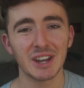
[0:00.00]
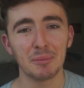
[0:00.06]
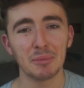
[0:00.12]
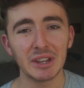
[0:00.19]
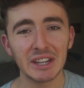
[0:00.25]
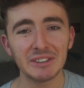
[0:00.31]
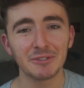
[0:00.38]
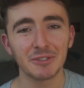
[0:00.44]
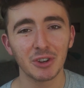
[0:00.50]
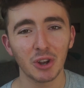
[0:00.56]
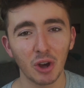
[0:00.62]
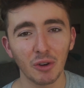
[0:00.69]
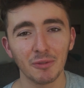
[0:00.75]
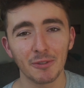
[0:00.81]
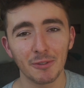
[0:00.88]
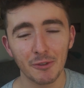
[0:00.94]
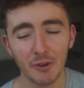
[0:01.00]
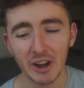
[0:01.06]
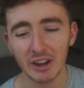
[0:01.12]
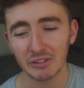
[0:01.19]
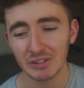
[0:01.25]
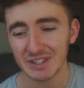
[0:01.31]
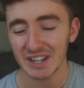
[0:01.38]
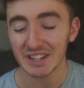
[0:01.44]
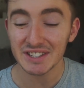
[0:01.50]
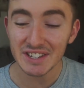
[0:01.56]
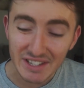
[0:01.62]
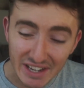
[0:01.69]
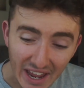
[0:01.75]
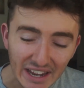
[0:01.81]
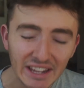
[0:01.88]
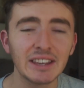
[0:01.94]
am Ethan on Fragrance, and
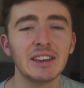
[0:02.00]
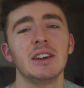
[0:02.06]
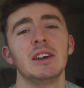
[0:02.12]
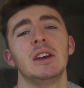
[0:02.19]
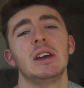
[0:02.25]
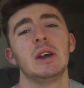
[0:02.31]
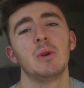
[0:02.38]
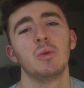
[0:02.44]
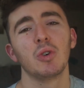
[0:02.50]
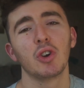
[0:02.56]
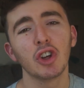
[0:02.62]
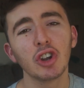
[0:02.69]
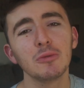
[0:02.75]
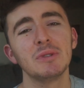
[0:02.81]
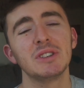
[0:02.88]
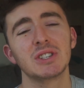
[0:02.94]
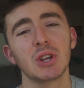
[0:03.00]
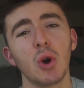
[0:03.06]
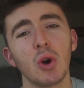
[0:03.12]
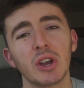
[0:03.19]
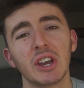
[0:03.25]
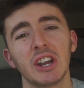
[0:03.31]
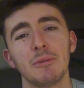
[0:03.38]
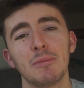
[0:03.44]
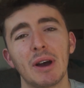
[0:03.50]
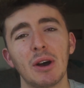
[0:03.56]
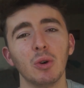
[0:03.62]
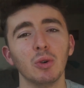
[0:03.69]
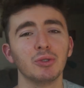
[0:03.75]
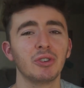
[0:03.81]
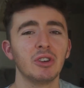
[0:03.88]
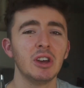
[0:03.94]
today we're going to be talking
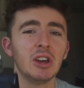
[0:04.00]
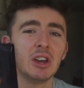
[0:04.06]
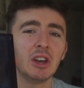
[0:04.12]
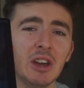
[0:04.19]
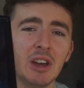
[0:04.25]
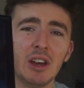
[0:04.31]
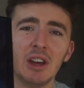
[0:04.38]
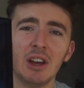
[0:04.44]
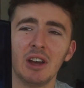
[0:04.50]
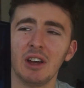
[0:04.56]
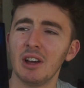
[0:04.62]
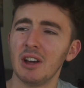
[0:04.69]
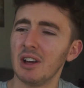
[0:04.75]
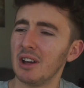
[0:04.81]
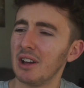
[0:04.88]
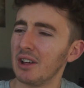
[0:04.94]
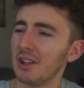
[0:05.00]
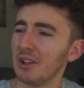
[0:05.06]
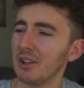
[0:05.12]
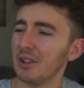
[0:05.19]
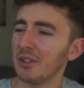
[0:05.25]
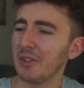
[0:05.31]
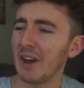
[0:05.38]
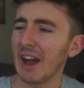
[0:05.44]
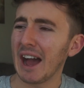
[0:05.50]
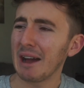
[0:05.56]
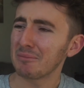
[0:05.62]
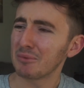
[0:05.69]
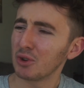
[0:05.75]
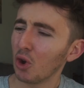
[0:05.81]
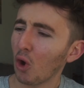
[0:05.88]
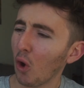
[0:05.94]
about the
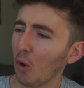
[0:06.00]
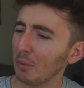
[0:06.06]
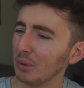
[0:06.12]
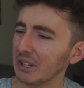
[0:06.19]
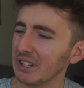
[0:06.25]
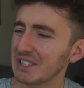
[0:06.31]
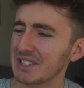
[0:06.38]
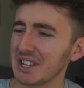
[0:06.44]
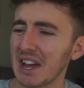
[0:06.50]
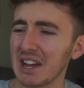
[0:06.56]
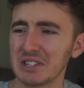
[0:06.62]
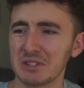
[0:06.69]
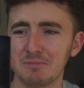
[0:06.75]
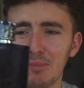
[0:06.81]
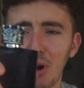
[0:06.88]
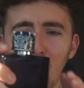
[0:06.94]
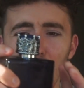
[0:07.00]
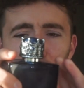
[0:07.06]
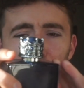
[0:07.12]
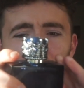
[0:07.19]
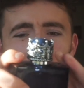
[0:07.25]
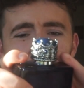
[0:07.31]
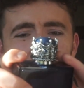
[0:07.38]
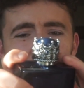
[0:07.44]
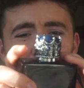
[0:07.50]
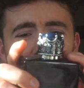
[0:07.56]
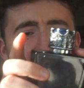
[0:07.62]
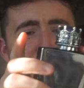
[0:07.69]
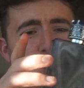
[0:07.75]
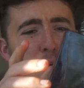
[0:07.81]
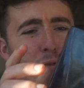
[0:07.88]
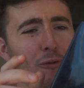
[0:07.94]
abnormally sized bottle that
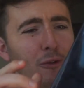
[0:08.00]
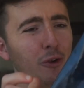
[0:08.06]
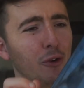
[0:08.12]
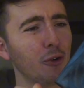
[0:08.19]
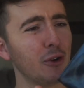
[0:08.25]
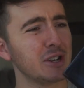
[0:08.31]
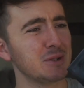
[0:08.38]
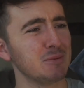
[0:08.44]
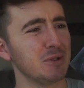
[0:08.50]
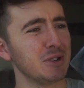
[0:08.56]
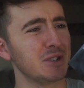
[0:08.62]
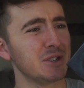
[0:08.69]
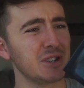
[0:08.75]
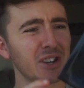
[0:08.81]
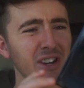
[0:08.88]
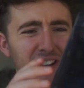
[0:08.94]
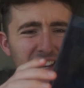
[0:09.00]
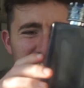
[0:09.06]
I got for Christmas. Look at